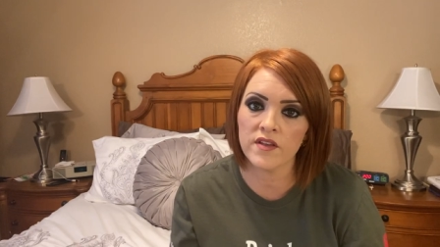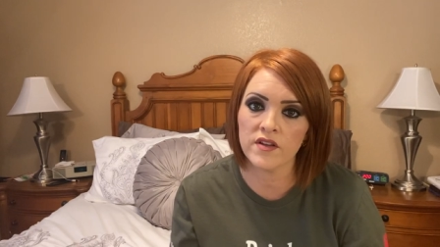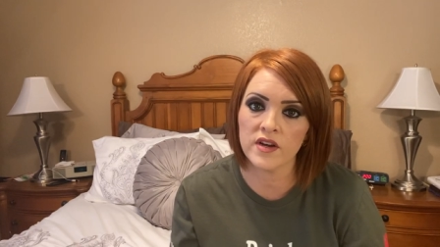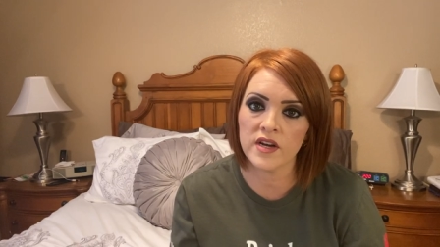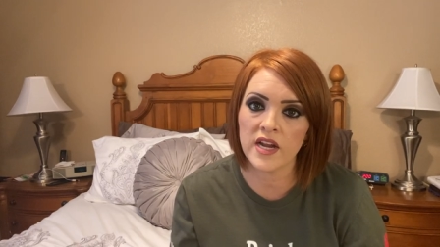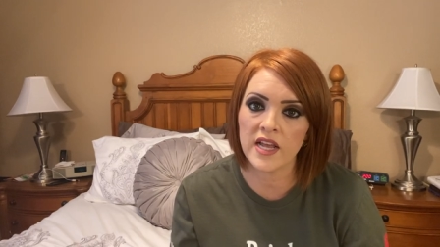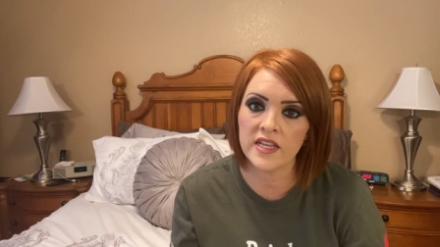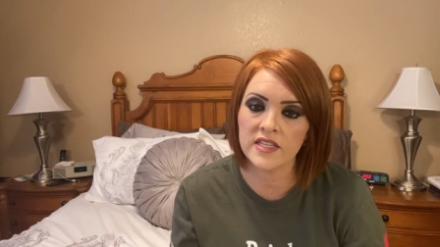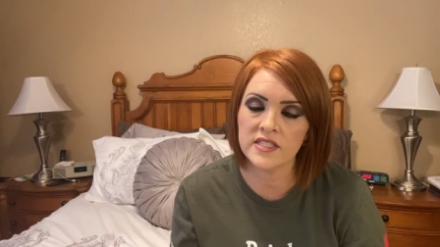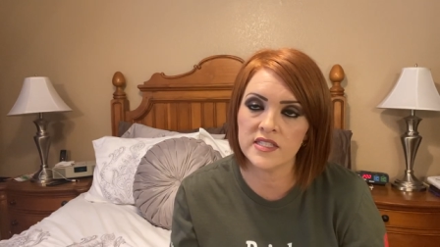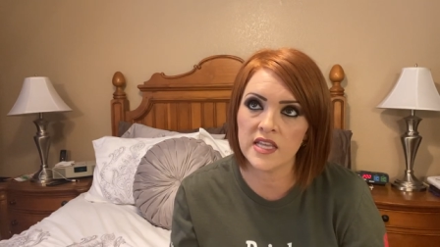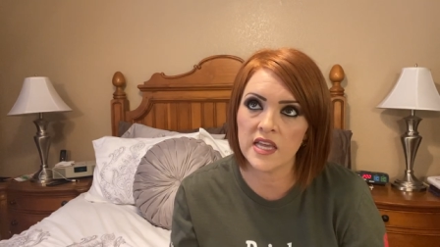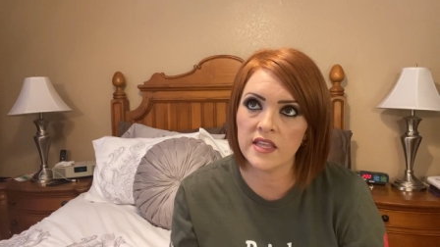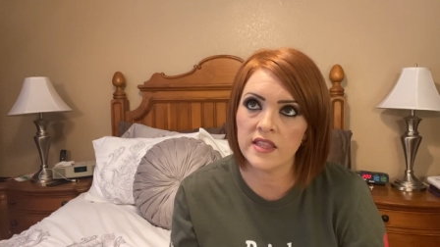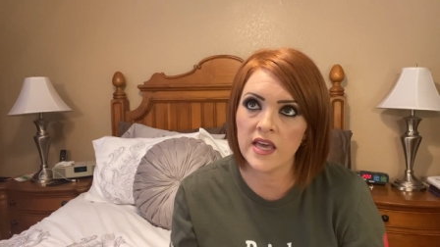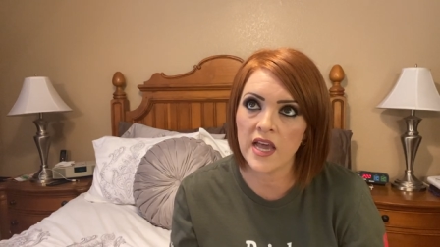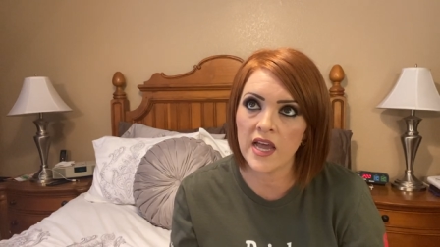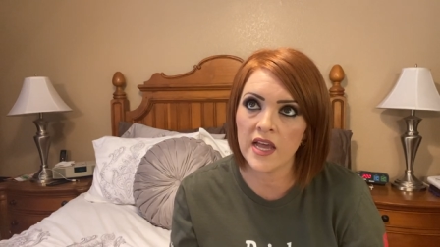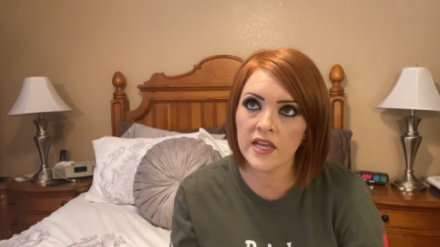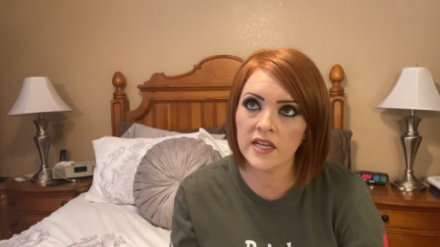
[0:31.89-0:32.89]
and I say
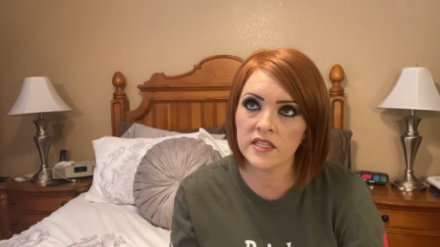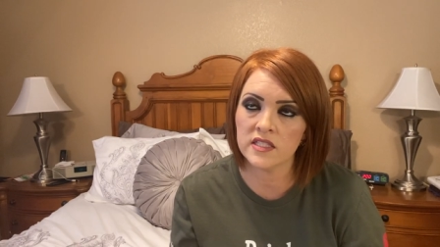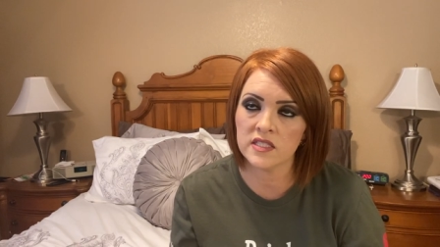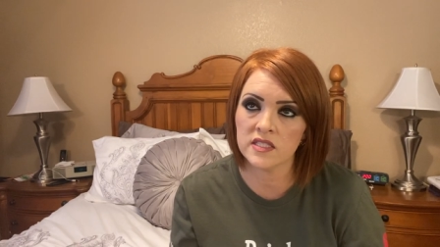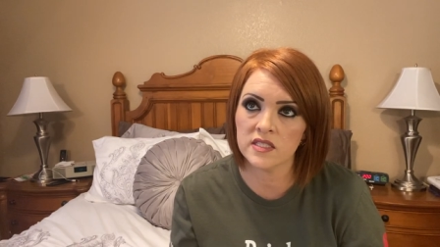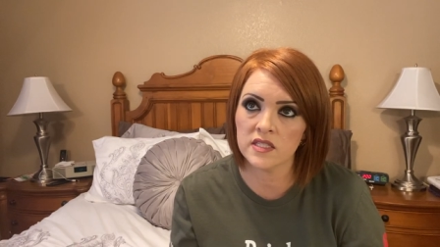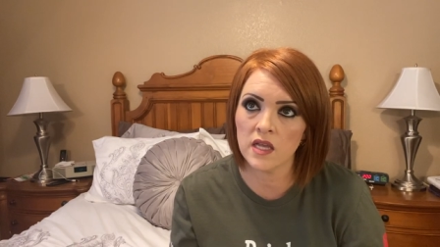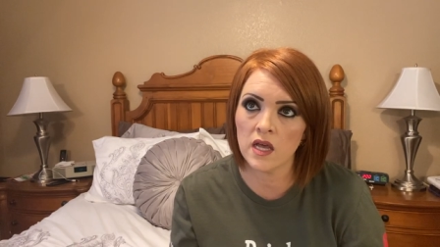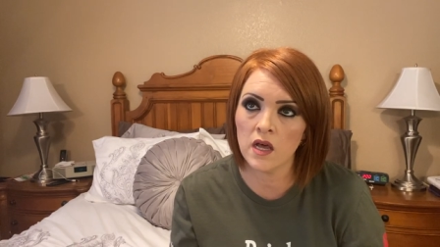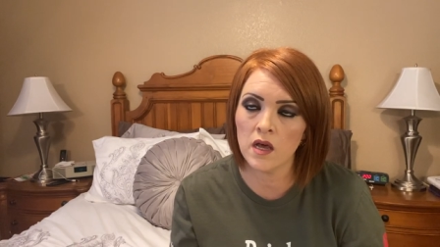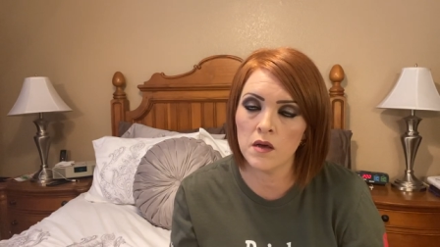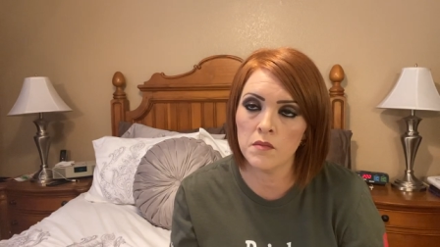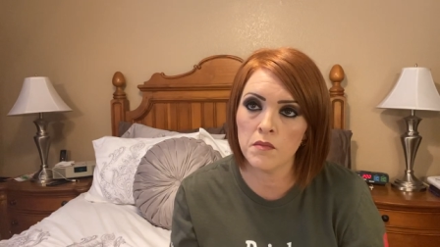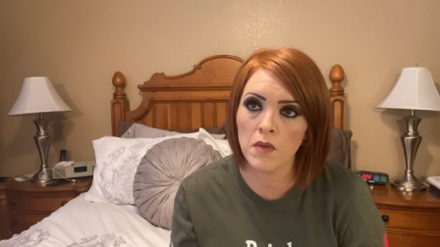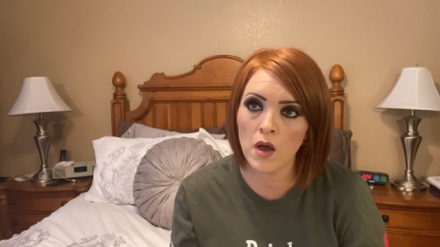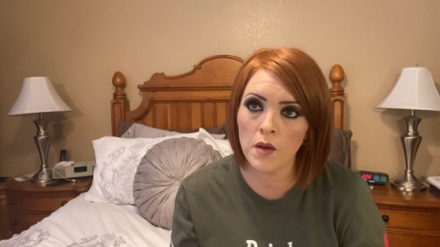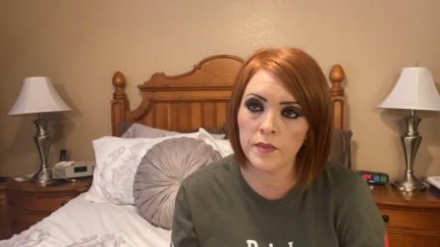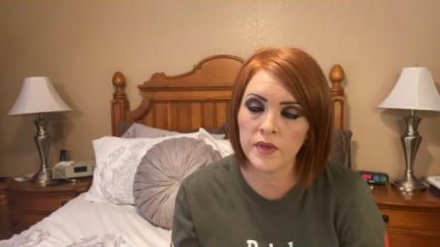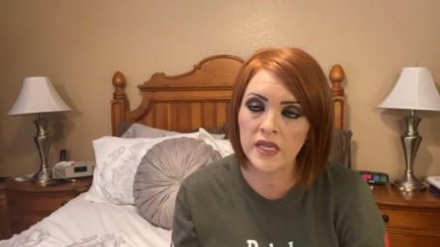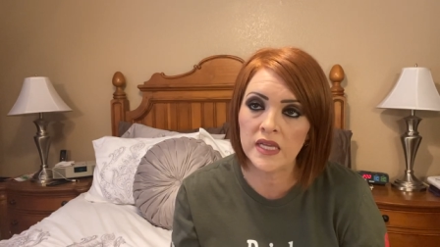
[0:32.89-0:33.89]
that it's
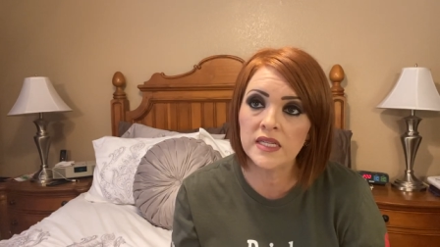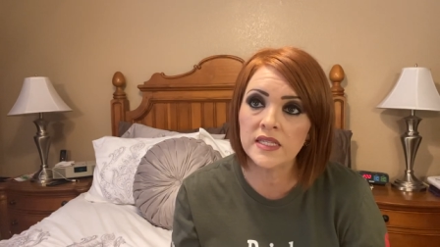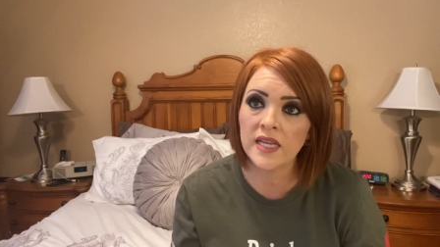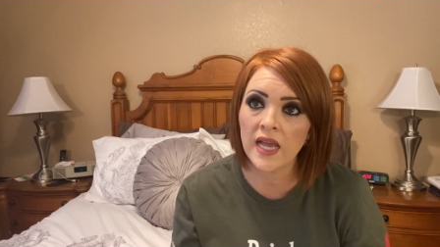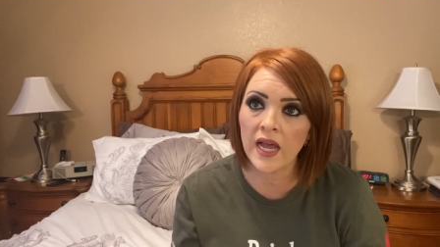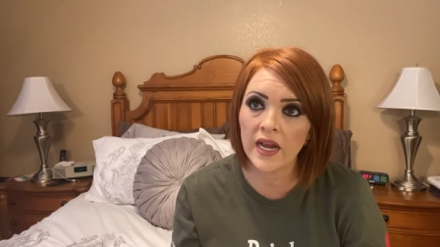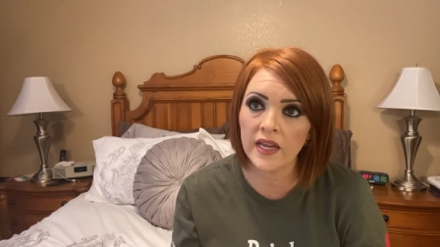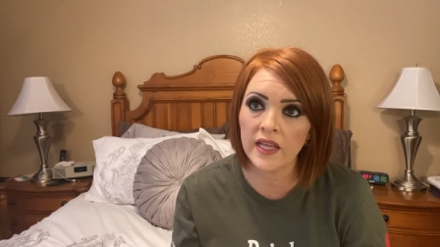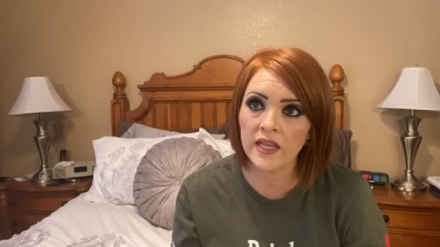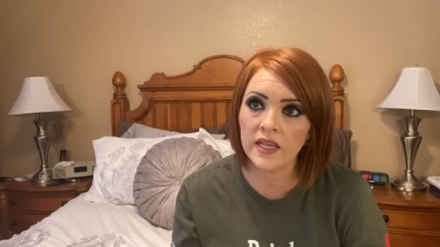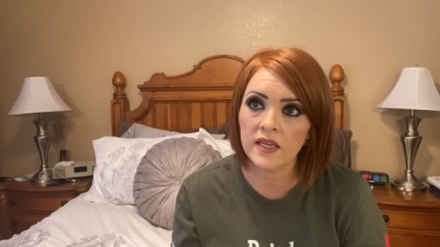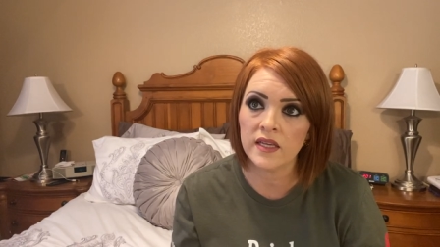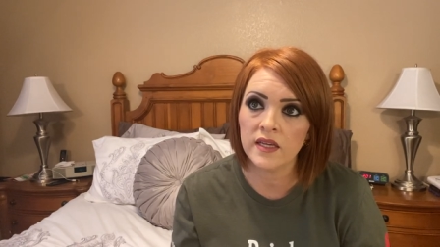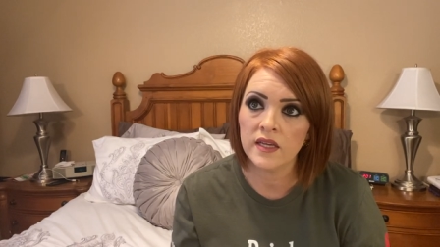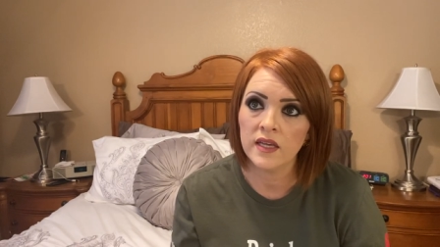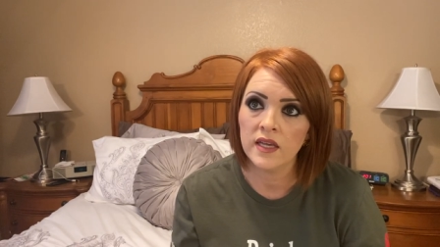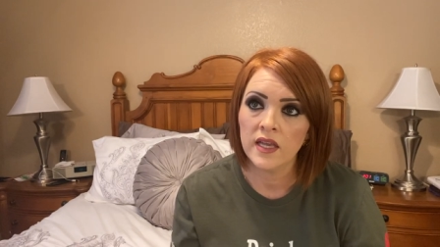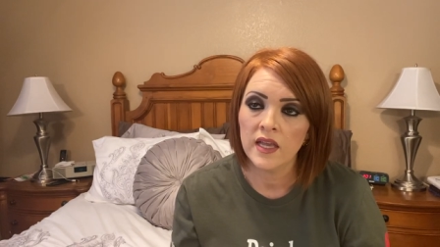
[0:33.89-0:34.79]
mommy and daddy,